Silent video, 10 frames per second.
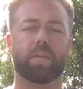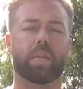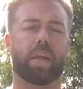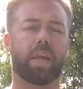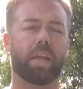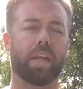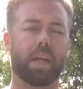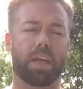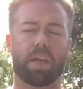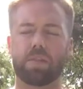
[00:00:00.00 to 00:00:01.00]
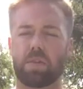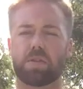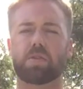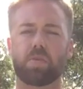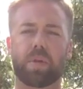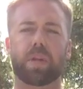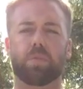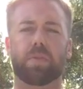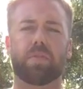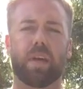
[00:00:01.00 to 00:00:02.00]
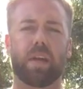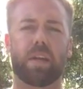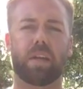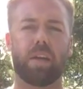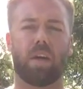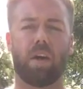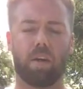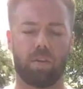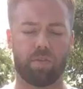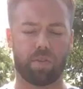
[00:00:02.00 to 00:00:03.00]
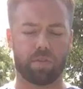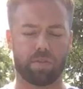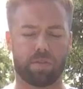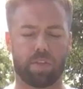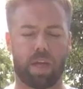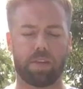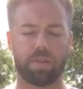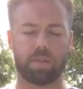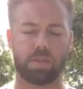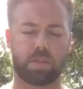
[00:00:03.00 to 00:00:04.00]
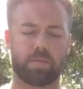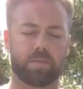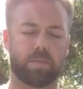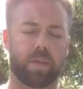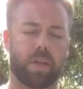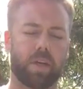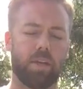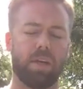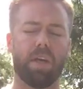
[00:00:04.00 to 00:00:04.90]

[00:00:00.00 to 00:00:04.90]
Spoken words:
Okay, and as nurses, we can provide all of those answers. Okay.